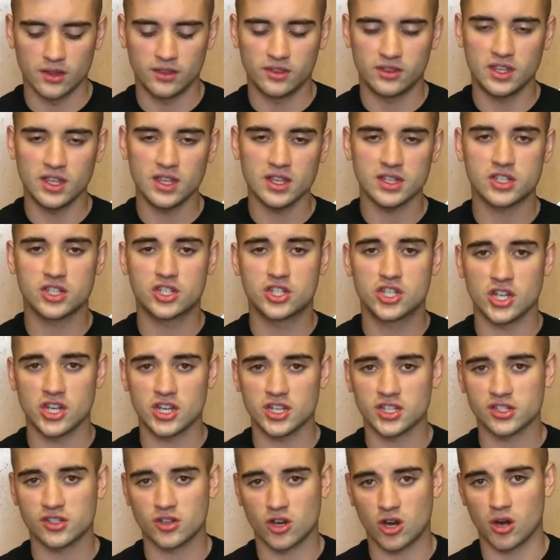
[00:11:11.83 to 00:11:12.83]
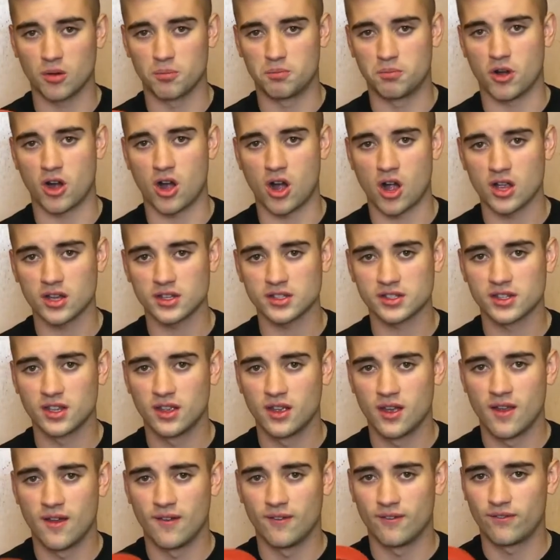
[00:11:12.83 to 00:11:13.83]
This G Star Boss
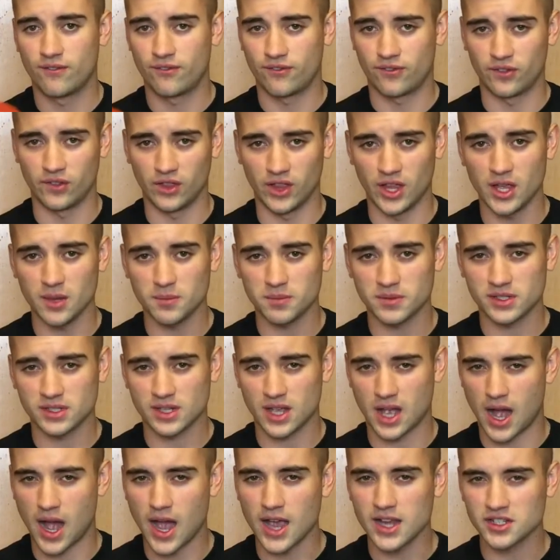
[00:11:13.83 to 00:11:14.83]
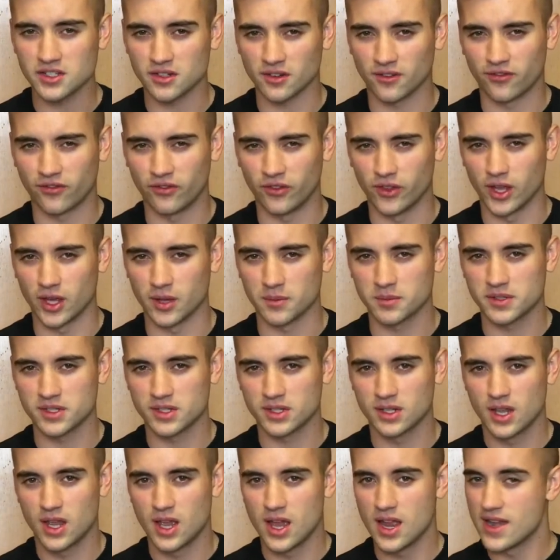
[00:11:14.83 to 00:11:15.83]
flips, Hyzer
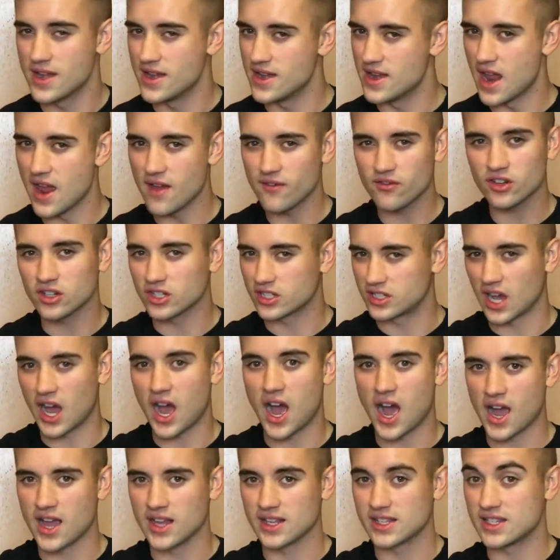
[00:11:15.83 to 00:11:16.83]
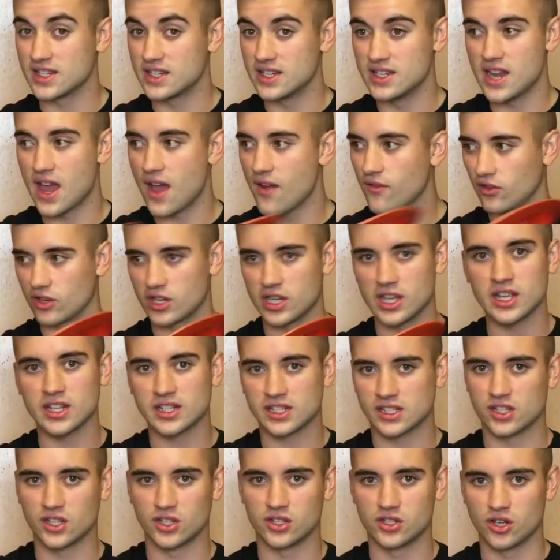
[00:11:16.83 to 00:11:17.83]
flips, never dies, never
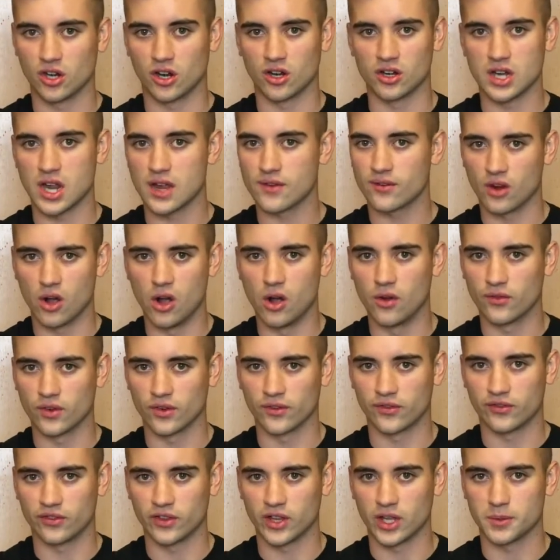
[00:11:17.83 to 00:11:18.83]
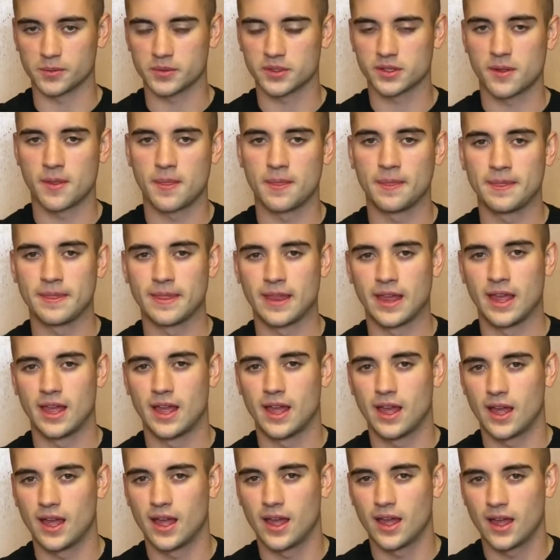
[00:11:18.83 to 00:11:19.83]
eats the dirt, never overflips.
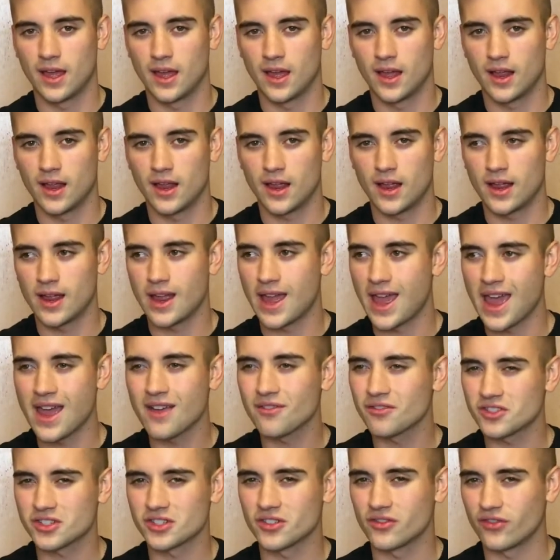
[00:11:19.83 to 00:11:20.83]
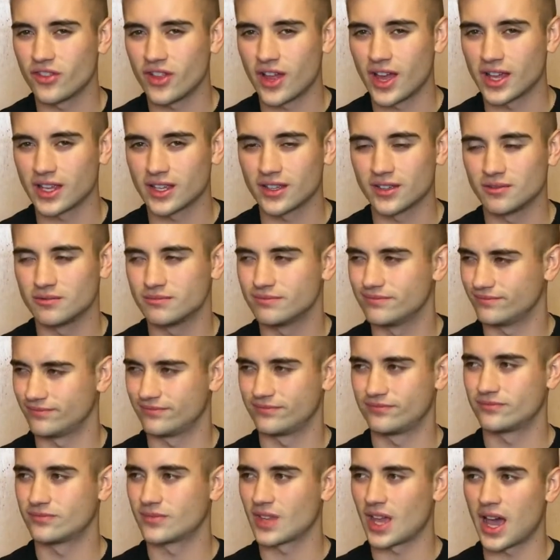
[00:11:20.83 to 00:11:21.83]
Average of like,
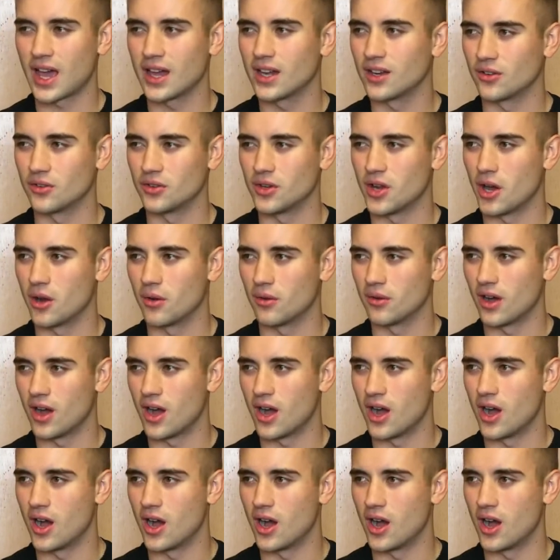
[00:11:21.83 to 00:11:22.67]
I don't know,